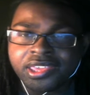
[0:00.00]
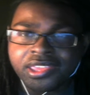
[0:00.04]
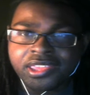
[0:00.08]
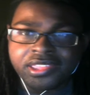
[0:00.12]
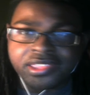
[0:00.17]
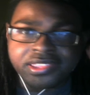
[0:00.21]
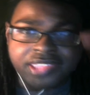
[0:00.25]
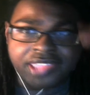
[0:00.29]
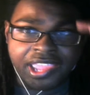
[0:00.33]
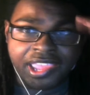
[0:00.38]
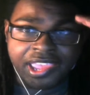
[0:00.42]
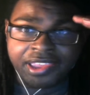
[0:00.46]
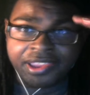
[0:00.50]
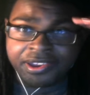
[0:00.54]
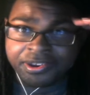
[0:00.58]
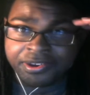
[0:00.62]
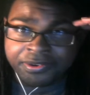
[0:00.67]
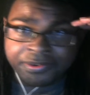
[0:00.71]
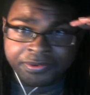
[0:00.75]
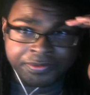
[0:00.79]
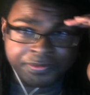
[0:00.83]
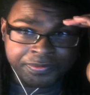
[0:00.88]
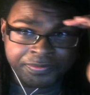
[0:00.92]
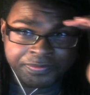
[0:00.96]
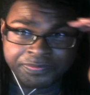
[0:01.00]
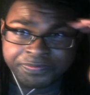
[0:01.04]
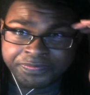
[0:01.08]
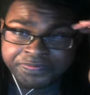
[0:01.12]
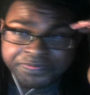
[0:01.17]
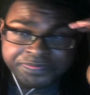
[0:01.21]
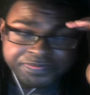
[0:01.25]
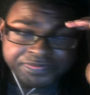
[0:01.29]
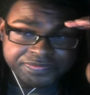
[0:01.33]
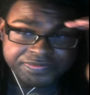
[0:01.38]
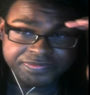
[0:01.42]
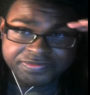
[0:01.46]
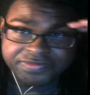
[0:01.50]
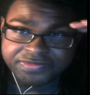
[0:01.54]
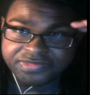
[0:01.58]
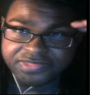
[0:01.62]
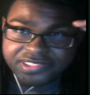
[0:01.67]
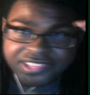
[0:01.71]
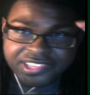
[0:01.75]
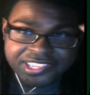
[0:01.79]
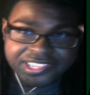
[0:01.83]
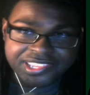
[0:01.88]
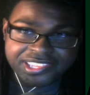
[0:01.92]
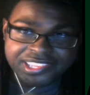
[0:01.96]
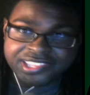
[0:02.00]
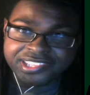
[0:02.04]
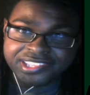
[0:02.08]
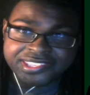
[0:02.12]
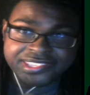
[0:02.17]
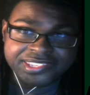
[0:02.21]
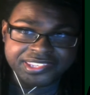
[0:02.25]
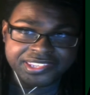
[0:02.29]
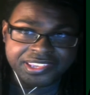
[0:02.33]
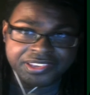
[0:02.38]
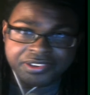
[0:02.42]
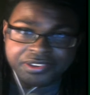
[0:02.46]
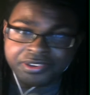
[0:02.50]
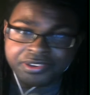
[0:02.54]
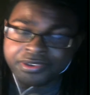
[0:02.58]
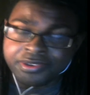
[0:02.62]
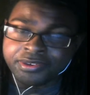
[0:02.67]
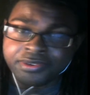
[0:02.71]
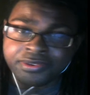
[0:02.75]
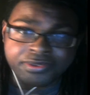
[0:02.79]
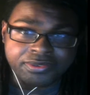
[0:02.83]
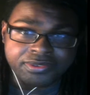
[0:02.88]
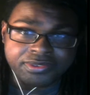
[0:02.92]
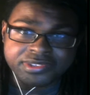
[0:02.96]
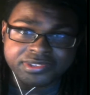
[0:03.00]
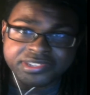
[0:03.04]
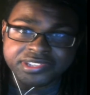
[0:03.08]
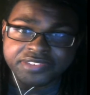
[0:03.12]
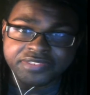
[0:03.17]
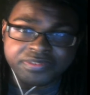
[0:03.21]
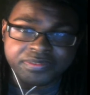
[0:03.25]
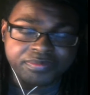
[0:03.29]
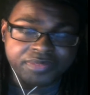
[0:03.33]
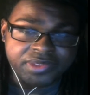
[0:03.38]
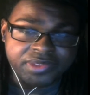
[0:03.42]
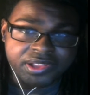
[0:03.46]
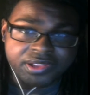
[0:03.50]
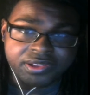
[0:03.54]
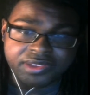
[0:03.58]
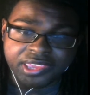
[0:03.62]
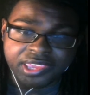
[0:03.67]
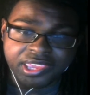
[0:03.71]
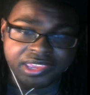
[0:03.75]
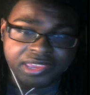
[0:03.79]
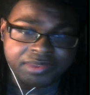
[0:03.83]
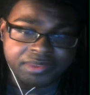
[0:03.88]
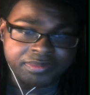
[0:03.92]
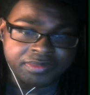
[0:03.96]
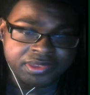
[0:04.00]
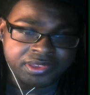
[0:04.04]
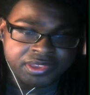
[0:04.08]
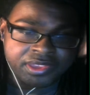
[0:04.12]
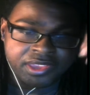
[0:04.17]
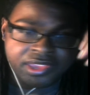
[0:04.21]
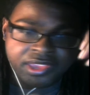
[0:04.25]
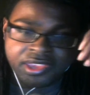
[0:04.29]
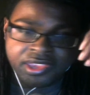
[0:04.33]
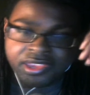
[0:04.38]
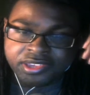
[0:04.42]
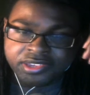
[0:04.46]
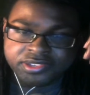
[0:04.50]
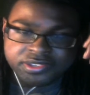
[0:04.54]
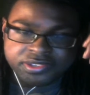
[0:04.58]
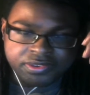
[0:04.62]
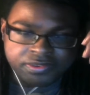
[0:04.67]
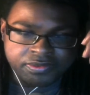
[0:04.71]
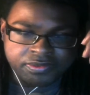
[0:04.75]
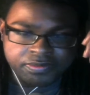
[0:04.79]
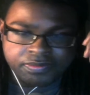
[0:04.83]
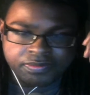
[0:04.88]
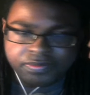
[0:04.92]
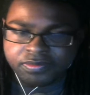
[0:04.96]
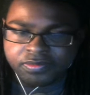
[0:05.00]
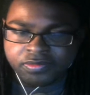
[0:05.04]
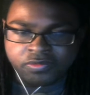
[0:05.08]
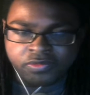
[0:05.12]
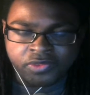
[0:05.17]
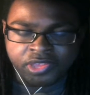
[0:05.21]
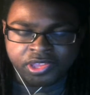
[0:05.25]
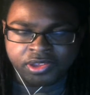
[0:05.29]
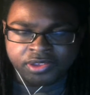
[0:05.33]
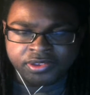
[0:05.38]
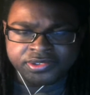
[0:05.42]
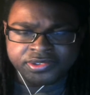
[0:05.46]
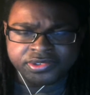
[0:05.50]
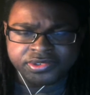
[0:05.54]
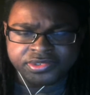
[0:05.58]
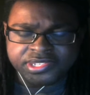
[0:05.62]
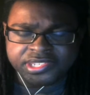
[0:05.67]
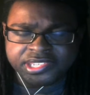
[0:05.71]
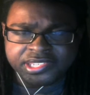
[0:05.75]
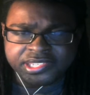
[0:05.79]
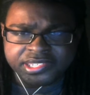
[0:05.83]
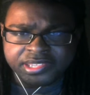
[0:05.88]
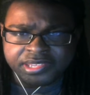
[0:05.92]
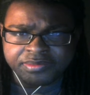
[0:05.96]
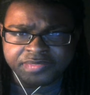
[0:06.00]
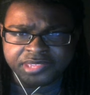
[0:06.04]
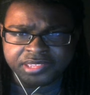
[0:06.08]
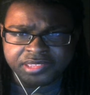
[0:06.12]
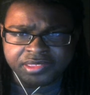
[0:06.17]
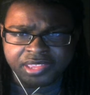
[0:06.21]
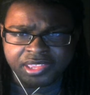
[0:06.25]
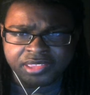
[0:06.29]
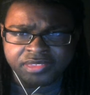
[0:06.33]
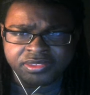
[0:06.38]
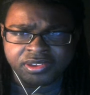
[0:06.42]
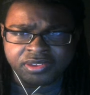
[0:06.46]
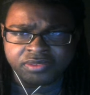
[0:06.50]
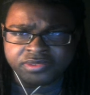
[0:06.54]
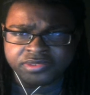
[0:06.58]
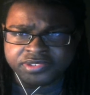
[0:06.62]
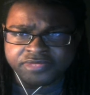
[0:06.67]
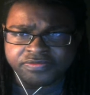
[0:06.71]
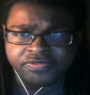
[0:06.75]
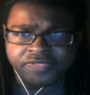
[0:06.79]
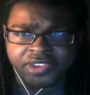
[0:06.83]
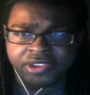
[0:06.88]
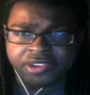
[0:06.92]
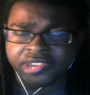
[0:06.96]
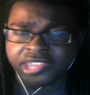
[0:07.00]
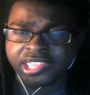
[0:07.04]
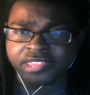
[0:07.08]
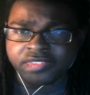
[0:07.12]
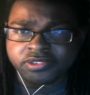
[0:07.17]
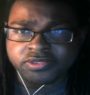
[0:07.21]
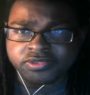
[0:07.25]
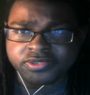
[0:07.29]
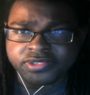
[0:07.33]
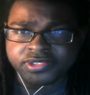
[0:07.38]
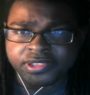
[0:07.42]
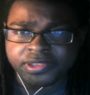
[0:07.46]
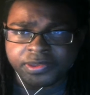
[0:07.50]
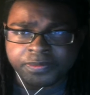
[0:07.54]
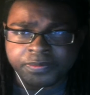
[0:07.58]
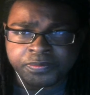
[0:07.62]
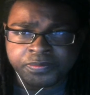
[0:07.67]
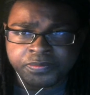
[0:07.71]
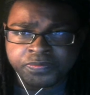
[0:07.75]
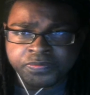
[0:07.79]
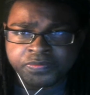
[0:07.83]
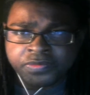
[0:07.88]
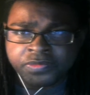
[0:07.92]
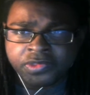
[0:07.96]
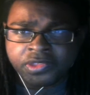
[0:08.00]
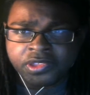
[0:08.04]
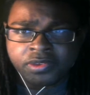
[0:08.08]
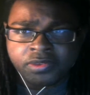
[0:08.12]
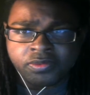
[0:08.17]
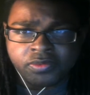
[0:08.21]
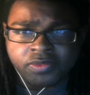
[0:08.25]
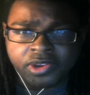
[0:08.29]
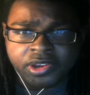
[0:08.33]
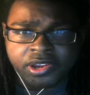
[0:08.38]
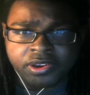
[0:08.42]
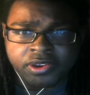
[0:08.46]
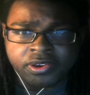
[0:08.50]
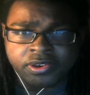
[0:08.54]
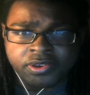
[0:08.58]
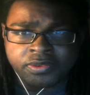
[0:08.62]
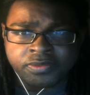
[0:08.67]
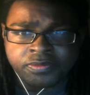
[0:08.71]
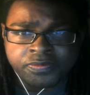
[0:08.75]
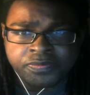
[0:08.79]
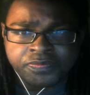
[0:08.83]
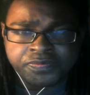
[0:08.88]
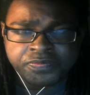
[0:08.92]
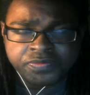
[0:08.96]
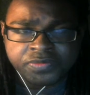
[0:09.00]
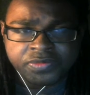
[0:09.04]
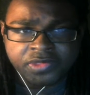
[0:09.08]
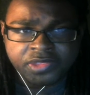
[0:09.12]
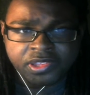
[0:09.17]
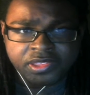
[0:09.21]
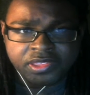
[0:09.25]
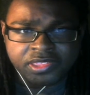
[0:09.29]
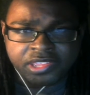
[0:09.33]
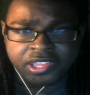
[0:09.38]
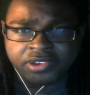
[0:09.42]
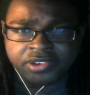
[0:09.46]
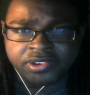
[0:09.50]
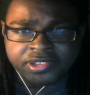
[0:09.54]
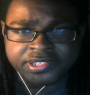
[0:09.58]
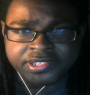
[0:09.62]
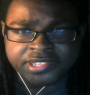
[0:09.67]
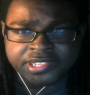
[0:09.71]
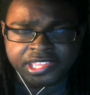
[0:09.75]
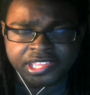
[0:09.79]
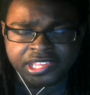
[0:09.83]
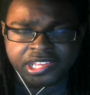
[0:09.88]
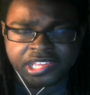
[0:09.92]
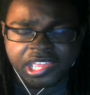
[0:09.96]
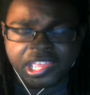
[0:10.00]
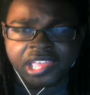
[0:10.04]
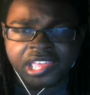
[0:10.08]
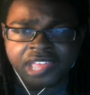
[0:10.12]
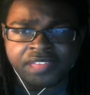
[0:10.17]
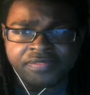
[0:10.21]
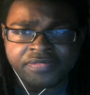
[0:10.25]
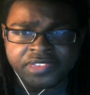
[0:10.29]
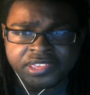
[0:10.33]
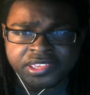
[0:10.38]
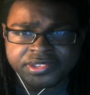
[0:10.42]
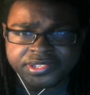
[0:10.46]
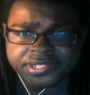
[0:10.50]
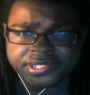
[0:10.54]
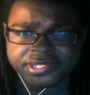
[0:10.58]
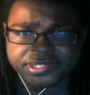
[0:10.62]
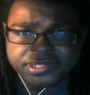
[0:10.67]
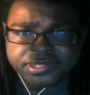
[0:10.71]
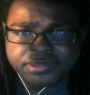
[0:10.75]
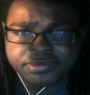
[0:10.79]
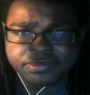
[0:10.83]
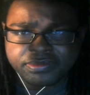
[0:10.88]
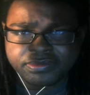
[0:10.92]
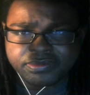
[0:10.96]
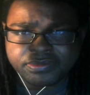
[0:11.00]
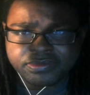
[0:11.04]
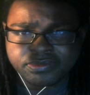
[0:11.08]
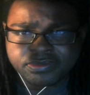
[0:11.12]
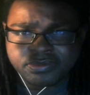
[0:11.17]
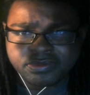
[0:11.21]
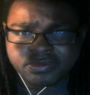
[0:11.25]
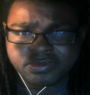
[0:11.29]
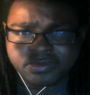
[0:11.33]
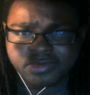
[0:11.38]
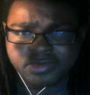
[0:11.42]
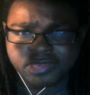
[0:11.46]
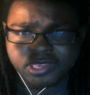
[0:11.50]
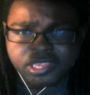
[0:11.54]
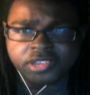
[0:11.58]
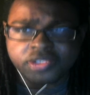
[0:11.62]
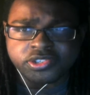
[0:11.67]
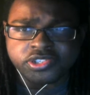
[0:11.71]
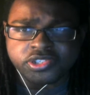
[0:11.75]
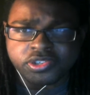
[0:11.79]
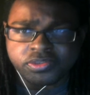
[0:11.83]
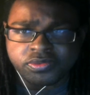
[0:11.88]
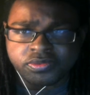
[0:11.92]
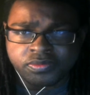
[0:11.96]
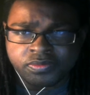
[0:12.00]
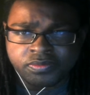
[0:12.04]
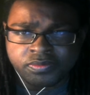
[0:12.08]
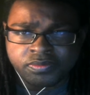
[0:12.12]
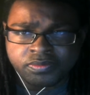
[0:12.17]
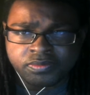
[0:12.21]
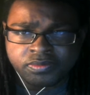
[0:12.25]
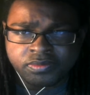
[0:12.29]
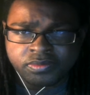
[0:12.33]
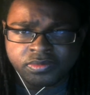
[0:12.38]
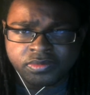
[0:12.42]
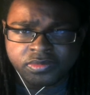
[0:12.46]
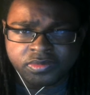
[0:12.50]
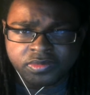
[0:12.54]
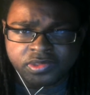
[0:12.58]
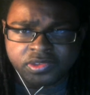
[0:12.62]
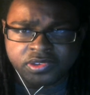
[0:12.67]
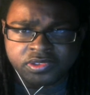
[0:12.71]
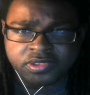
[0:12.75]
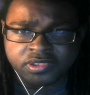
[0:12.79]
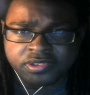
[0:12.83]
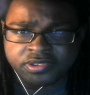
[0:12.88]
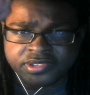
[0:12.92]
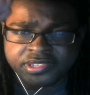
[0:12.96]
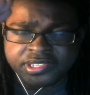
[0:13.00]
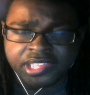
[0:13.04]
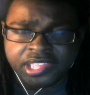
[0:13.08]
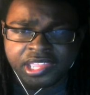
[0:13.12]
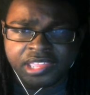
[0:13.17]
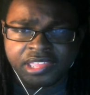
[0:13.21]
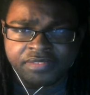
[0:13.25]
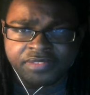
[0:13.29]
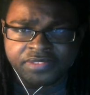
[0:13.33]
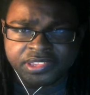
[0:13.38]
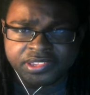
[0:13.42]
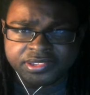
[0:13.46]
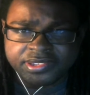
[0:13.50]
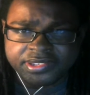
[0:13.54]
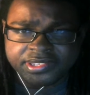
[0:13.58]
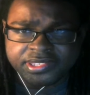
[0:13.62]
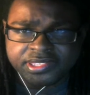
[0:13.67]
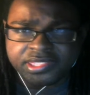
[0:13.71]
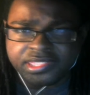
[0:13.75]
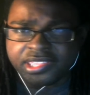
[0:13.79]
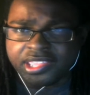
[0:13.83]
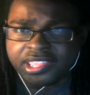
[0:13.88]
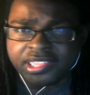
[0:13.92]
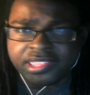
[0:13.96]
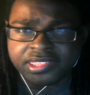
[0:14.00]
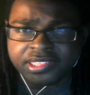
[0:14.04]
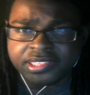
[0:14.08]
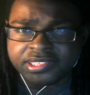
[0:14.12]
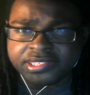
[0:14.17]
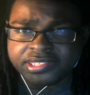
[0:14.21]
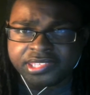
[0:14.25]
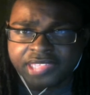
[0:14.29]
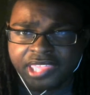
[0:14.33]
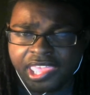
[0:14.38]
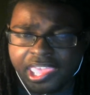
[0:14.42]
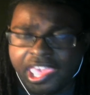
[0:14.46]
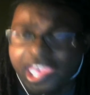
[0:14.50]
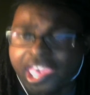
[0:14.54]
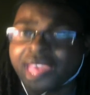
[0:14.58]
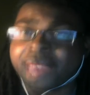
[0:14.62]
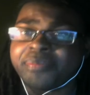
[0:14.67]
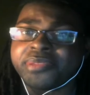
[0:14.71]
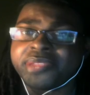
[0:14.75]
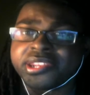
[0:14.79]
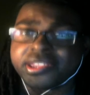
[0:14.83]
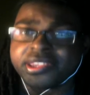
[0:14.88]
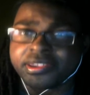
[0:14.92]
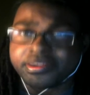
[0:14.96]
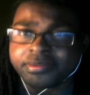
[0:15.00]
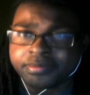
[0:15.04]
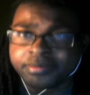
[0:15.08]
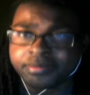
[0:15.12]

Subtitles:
Now, it's a whole different ball game. So, we also see something that I thought was very interesting. where there is an obvious issue. There's an obvious thing that's happening.